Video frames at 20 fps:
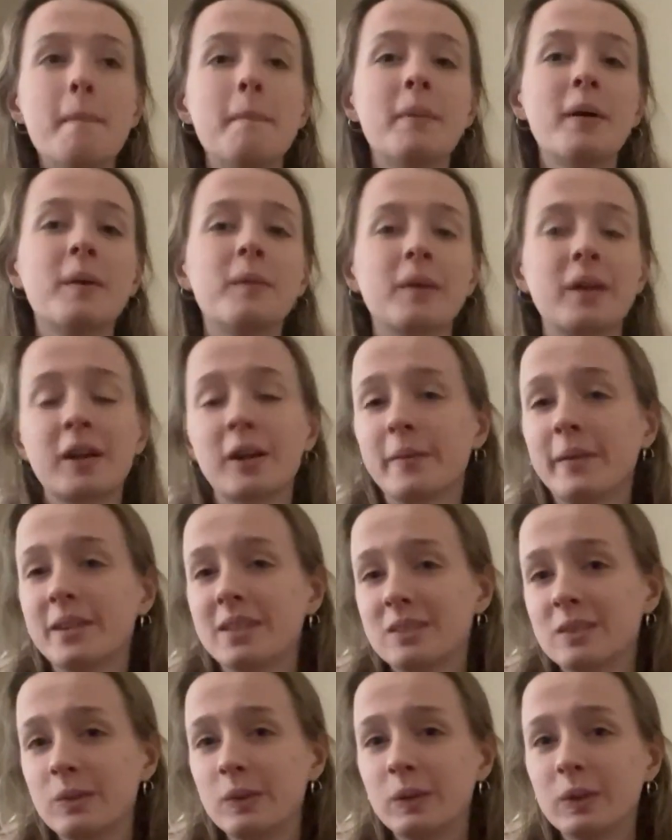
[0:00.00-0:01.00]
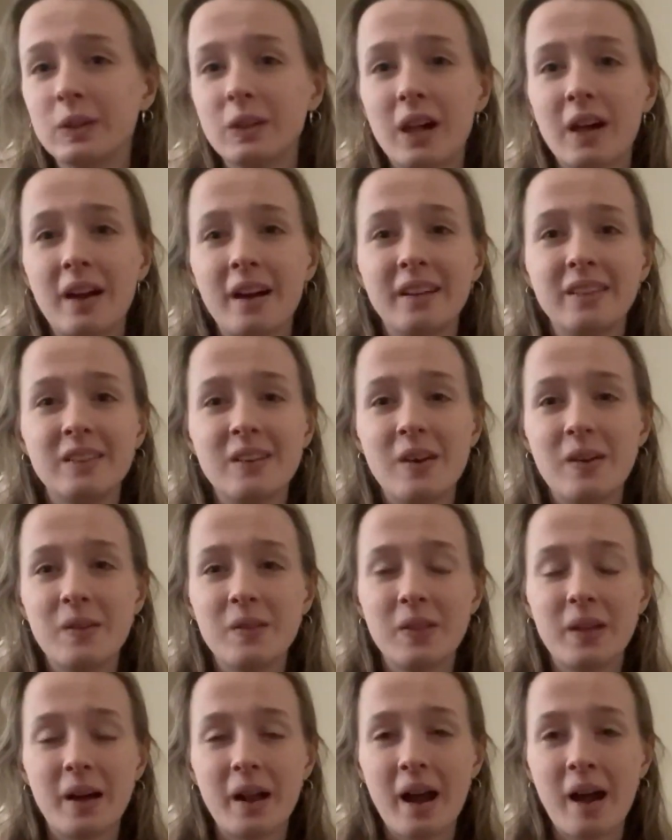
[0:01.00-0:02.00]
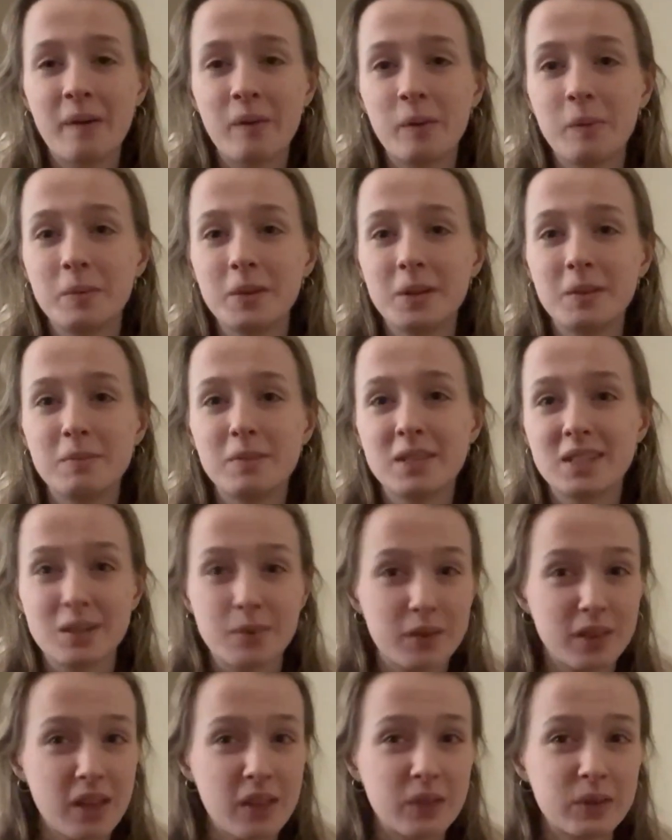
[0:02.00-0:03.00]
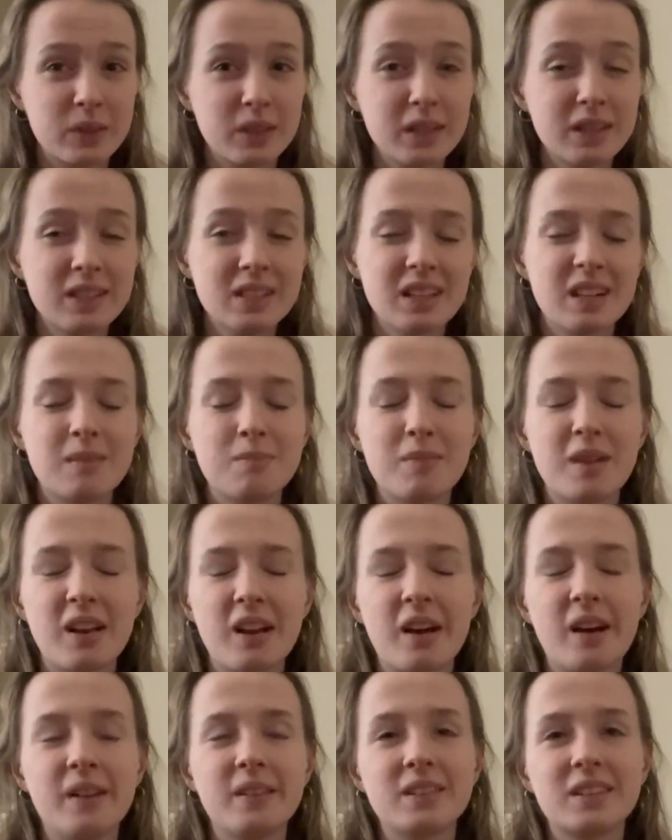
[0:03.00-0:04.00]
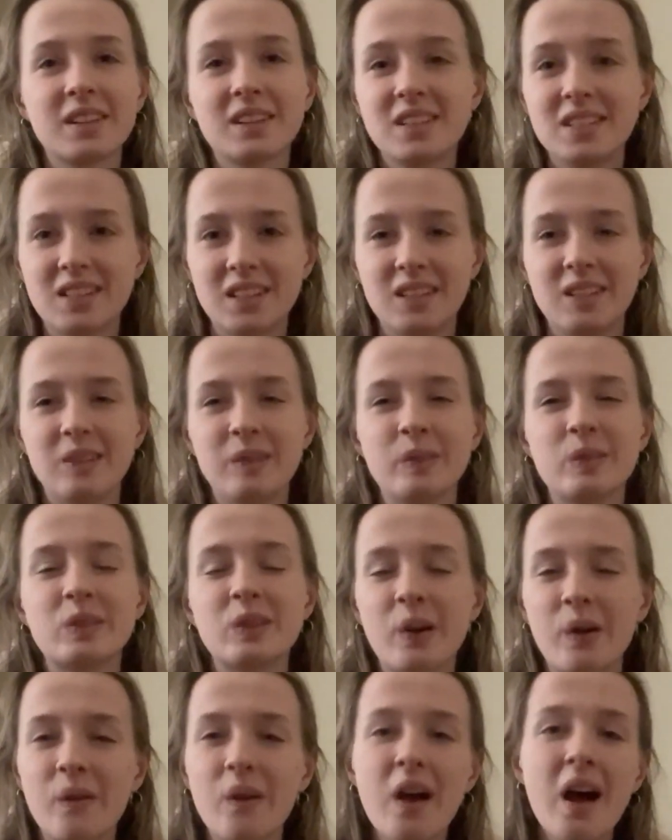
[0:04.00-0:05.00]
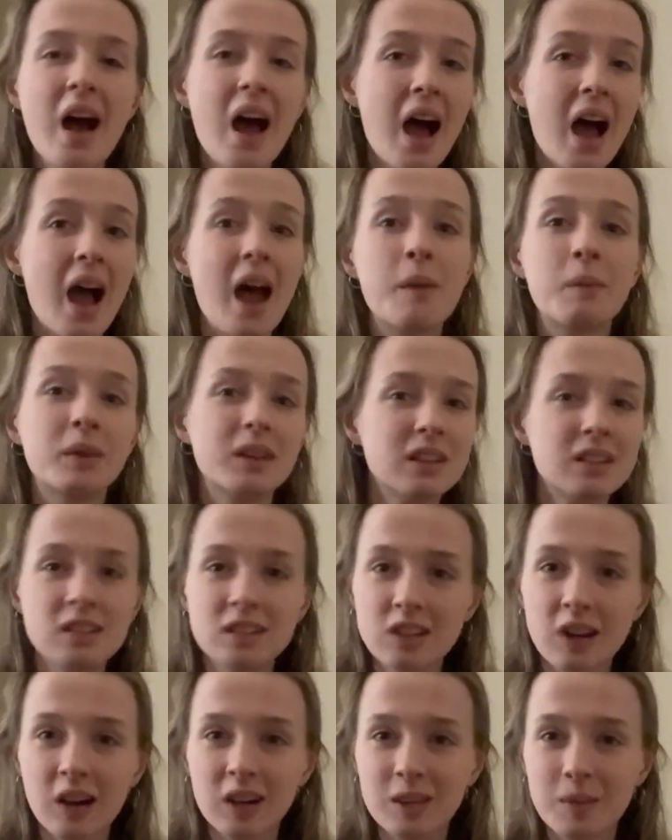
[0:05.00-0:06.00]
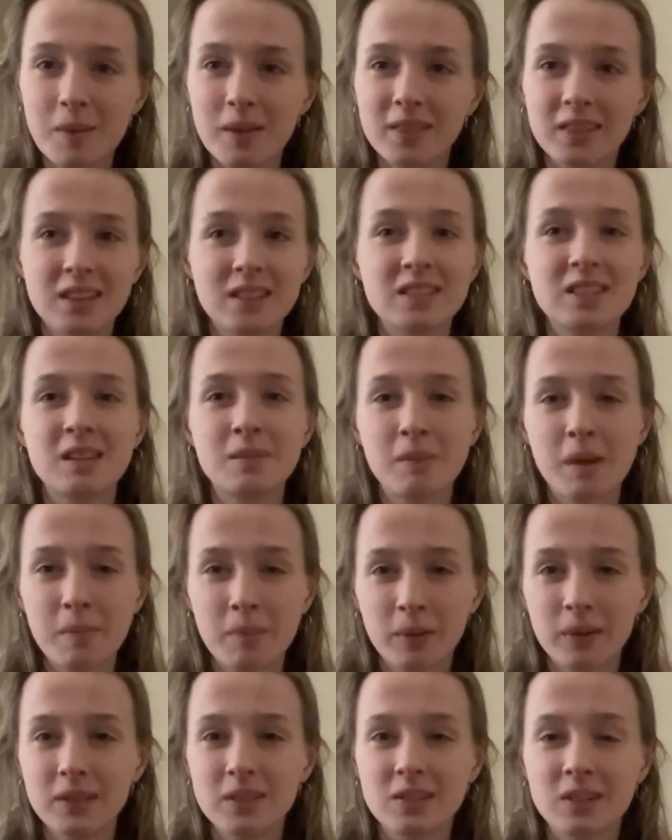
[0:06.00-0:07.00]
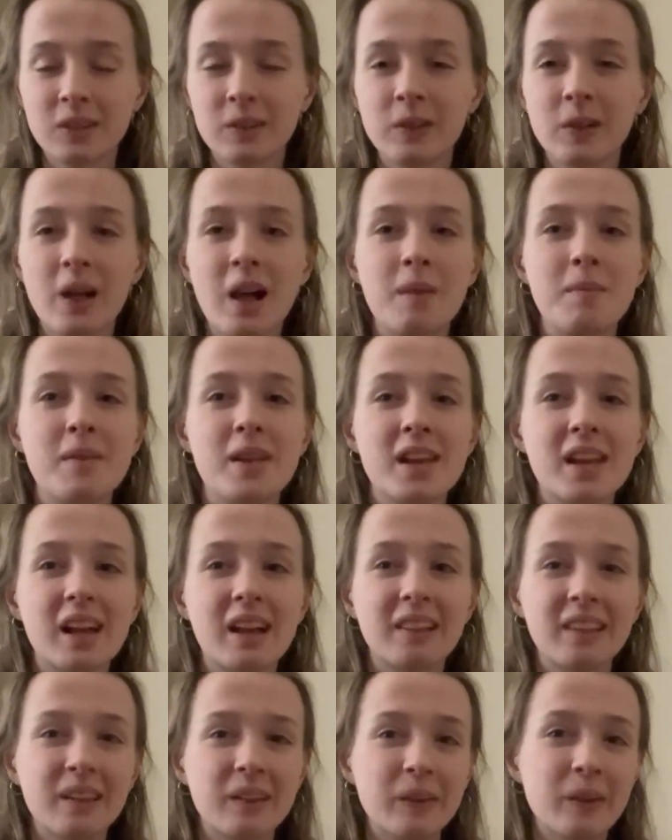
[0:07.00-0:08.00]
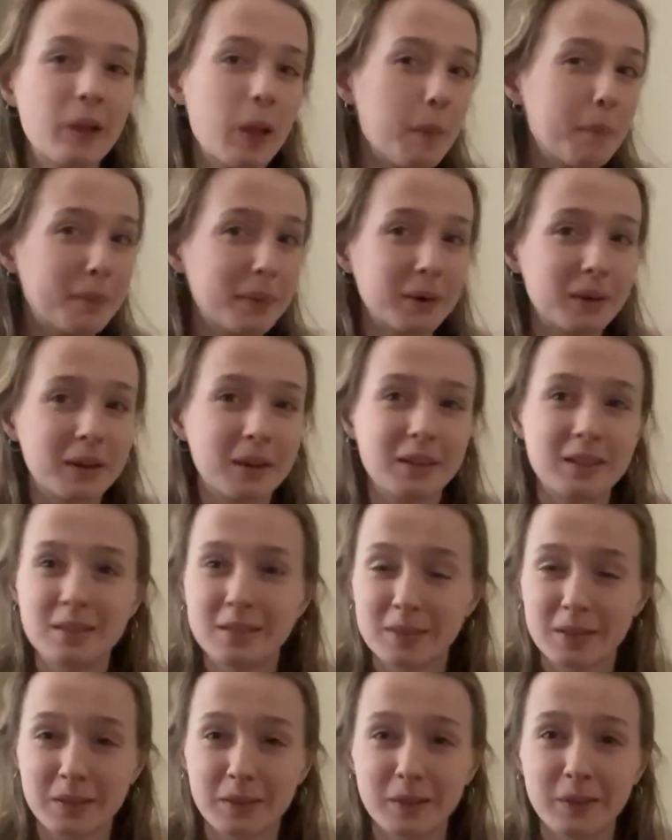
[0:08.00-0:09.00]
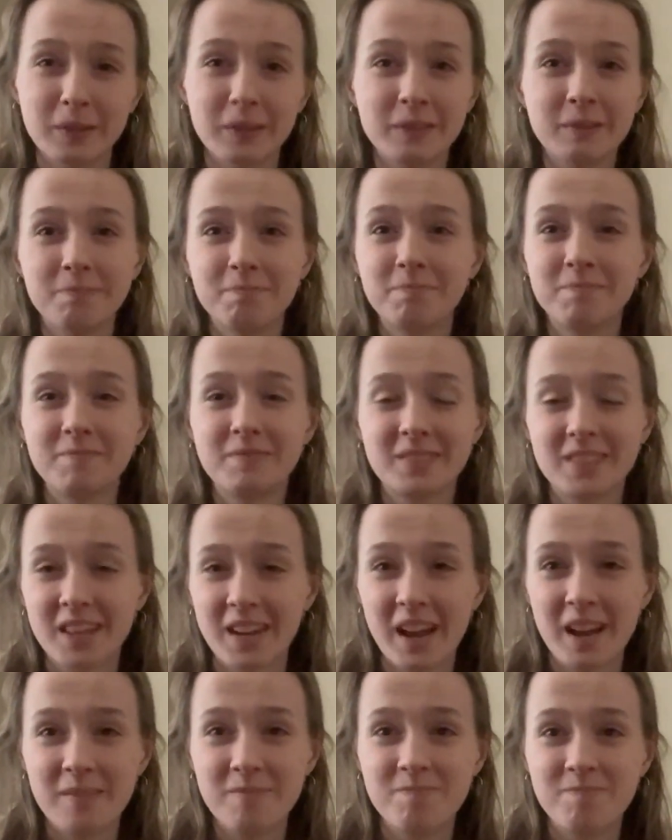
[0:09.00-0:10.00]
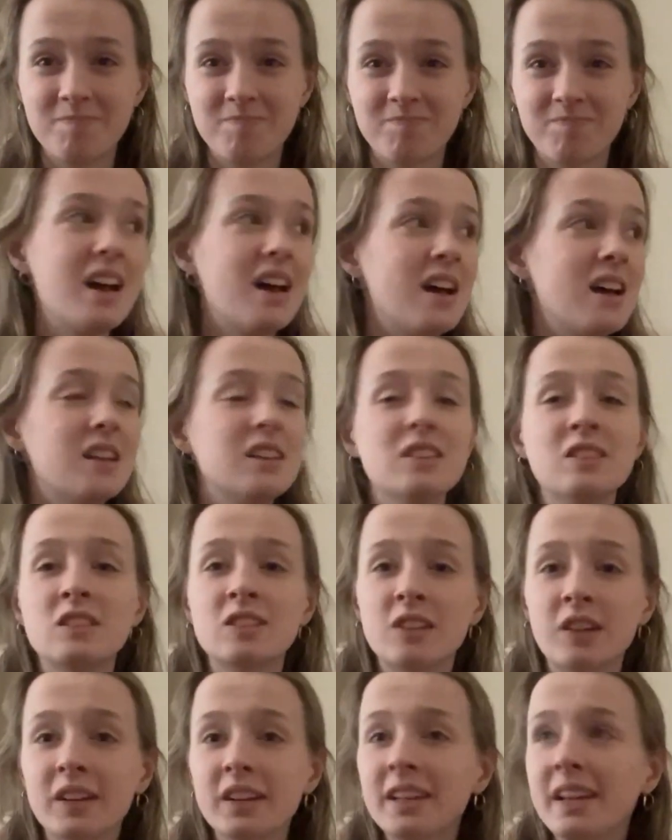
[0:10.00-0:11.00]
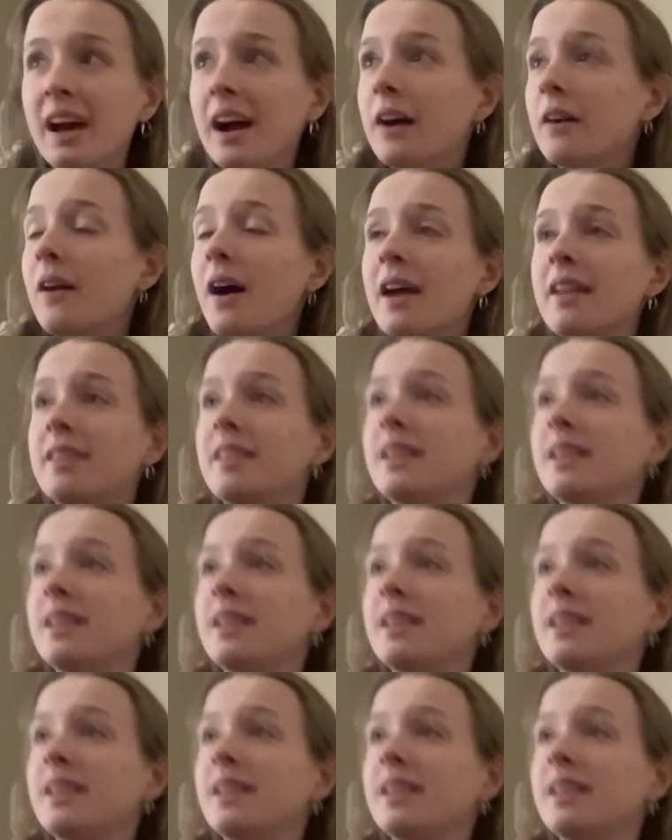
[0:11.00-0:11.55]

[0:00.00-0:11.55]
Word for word: But when I go back to school, I know that I will be busy with other things and it may not continue. So I wanted to document this in my bullet journal and make a little book journal today. Starting out, I